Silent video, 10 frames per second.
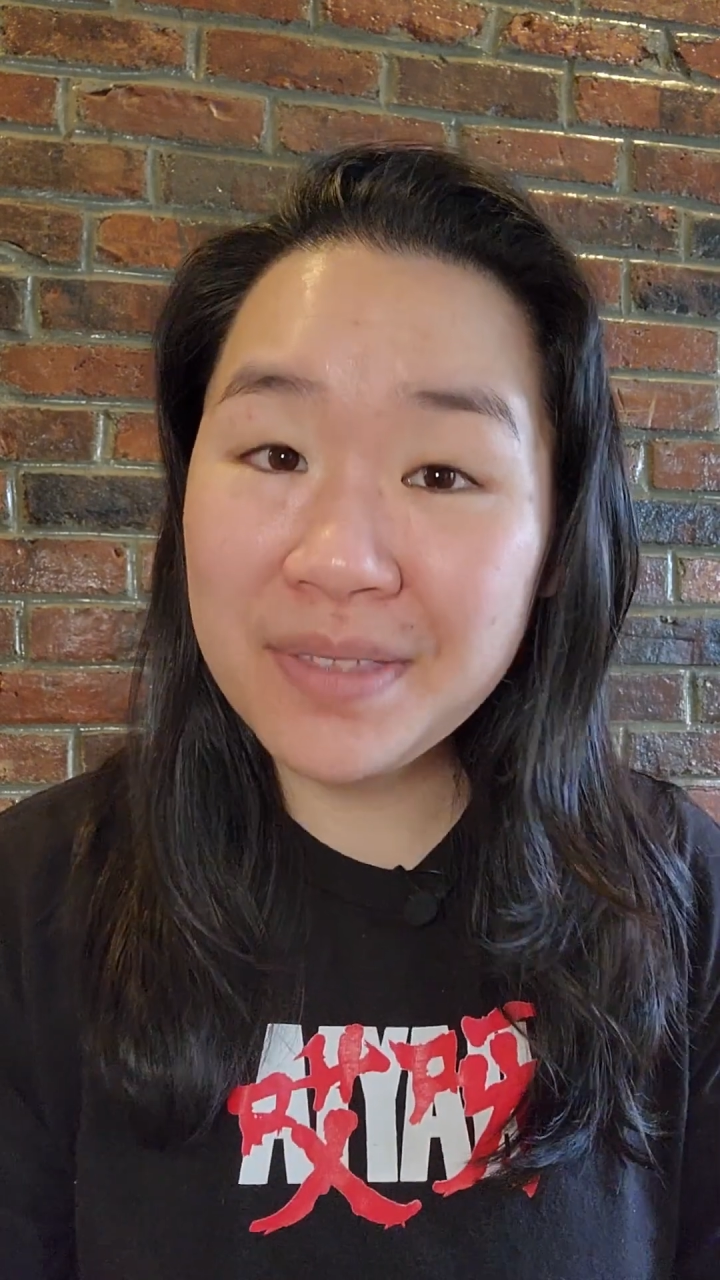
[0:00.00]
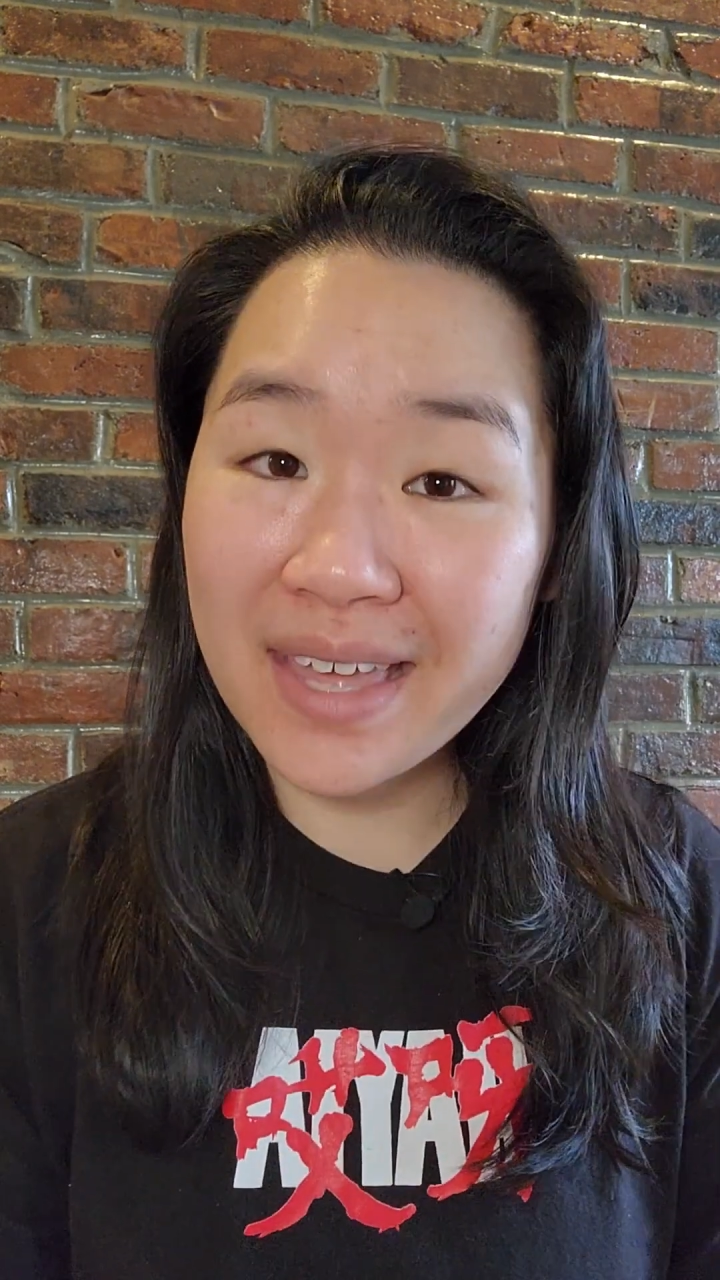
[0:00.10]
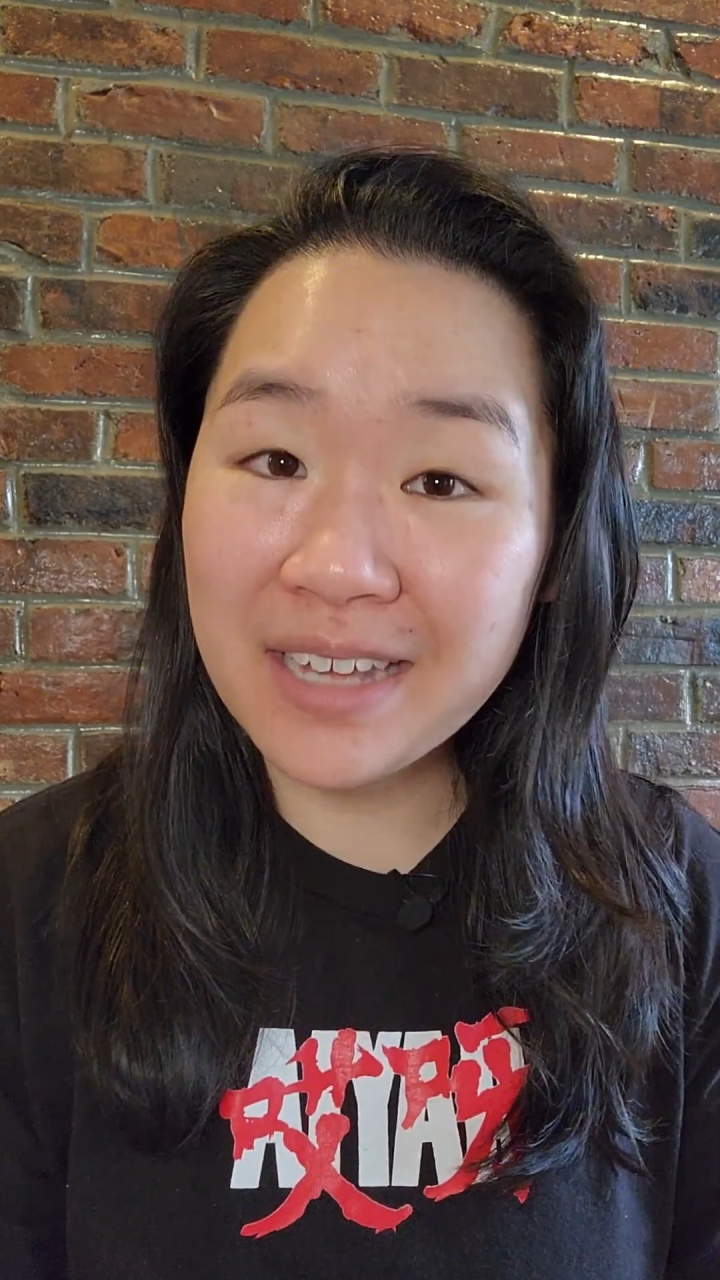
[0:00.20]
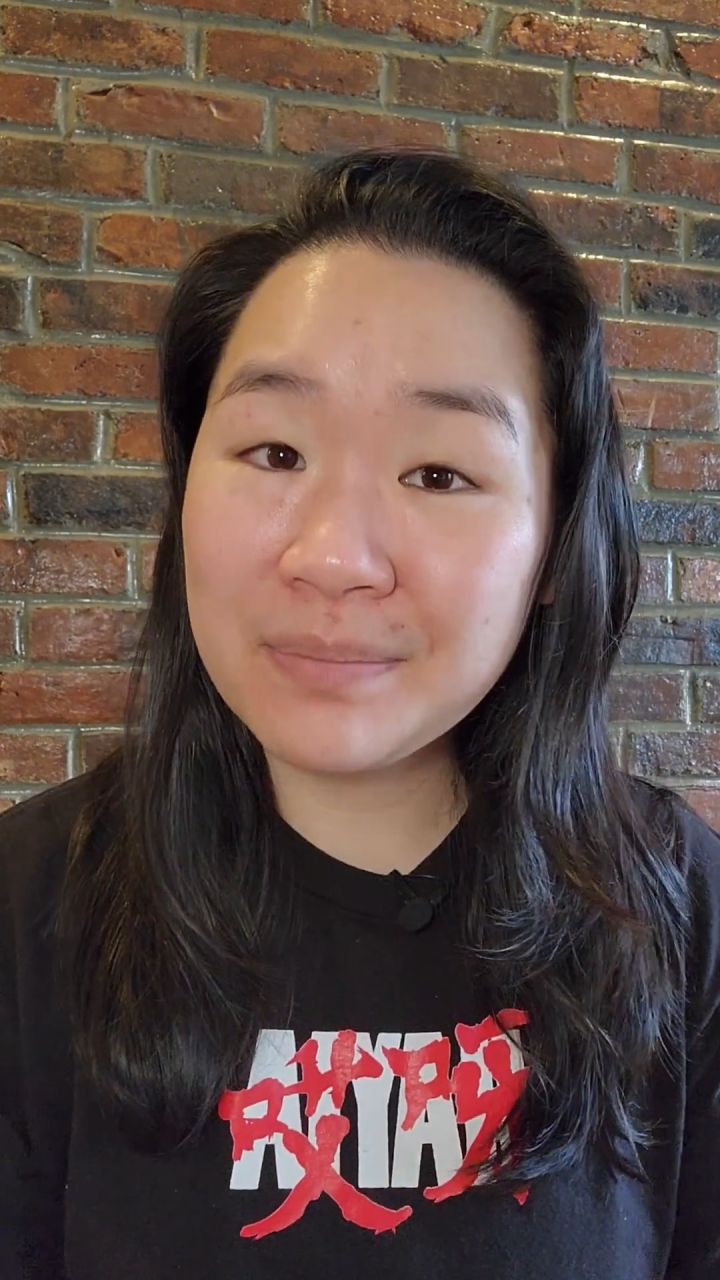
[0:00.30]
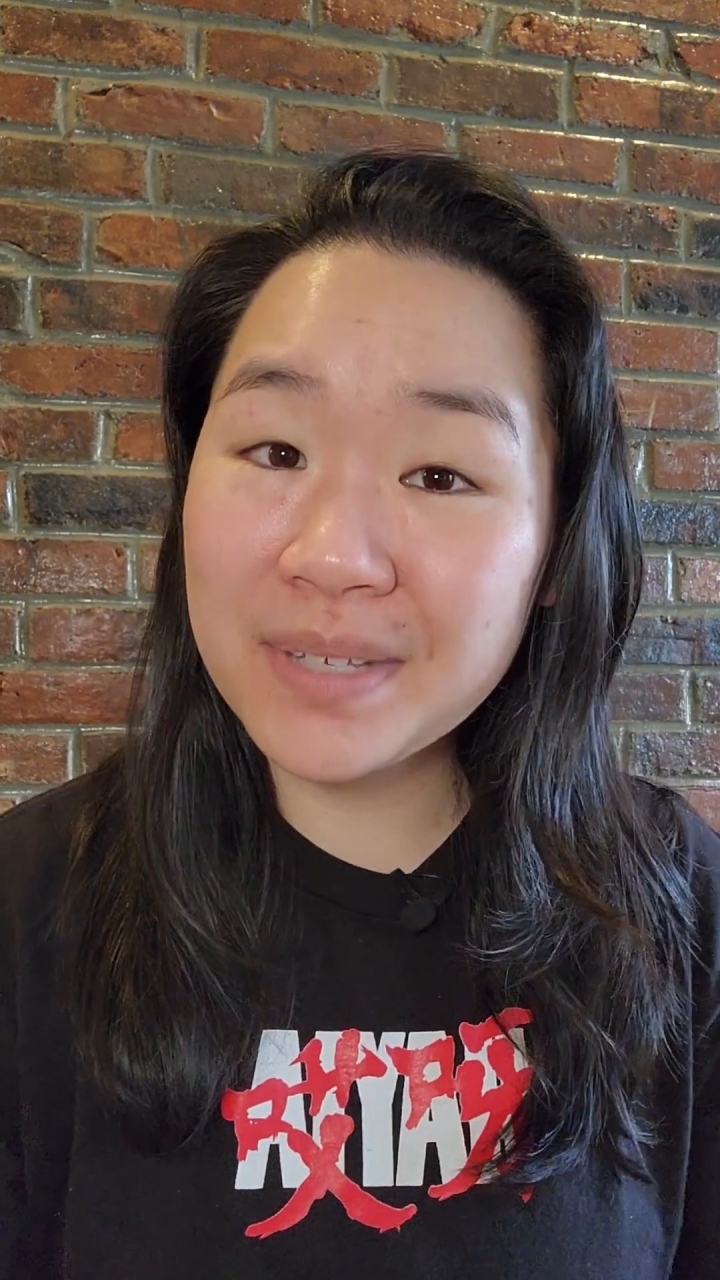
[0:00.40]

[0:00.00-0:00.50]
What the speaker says: of that,